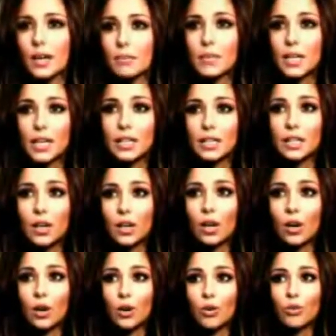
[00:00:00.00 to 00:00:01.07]
male
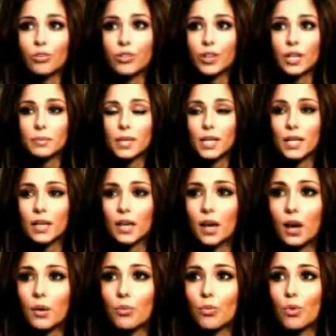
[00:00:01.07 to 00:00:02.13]
or female,
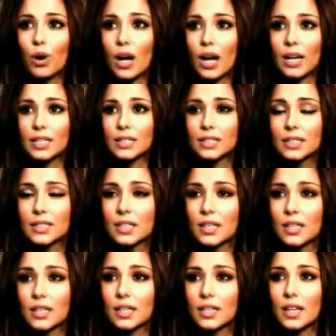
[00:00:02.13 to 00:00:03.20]
and why?
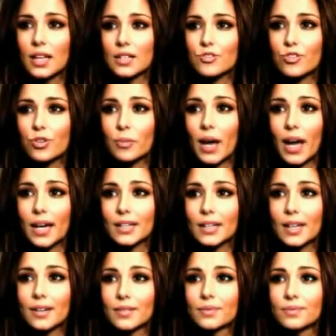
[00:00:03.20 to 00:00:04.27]
And that's from Anna.